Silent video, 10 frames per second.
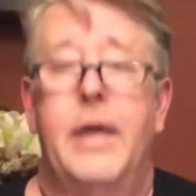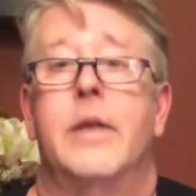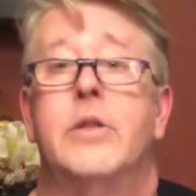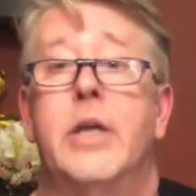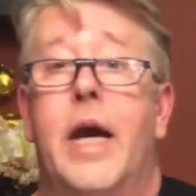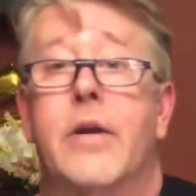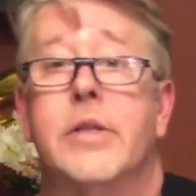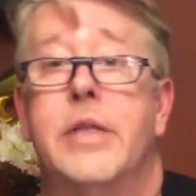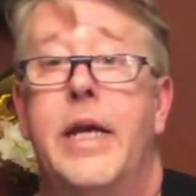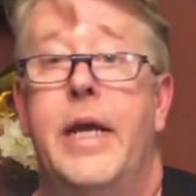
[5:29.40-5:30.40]
she got her
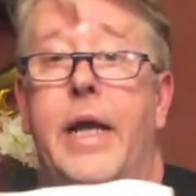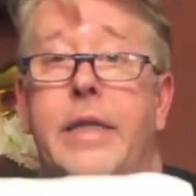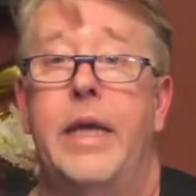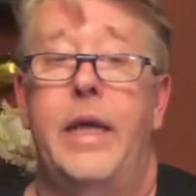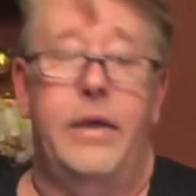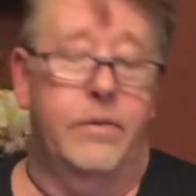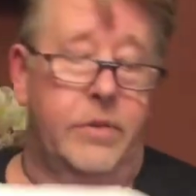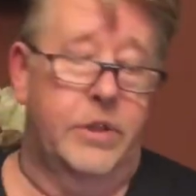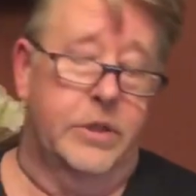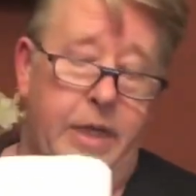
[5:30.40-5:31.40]
state ID,
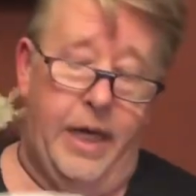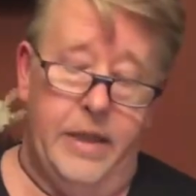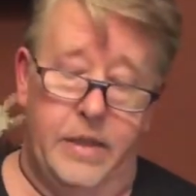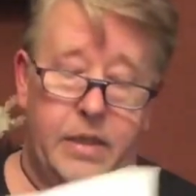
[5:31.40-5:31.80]
which is not